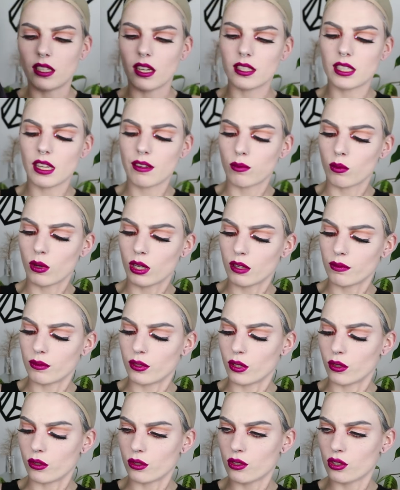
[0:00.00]
it does have one of
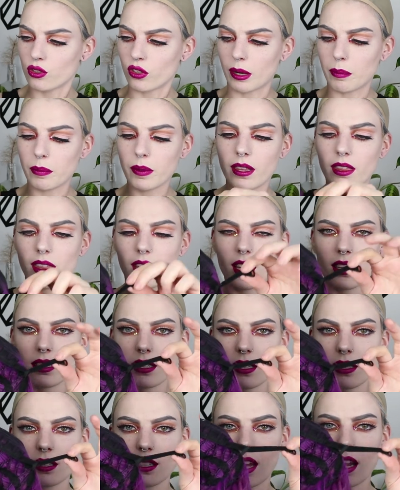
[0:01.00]
those strappy things
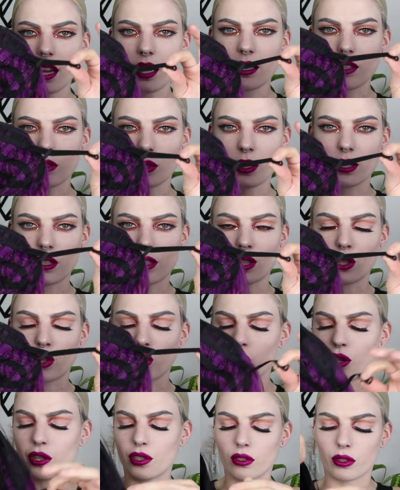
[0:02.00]
inside, so you can
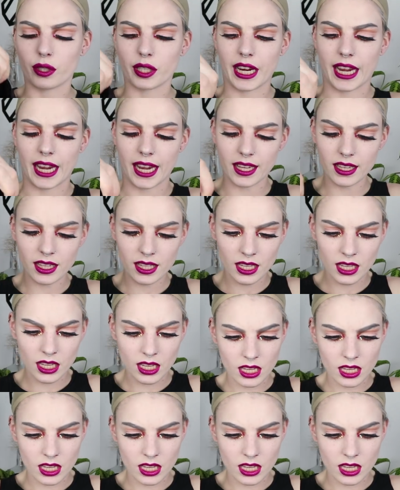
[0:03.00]
secure it to your head.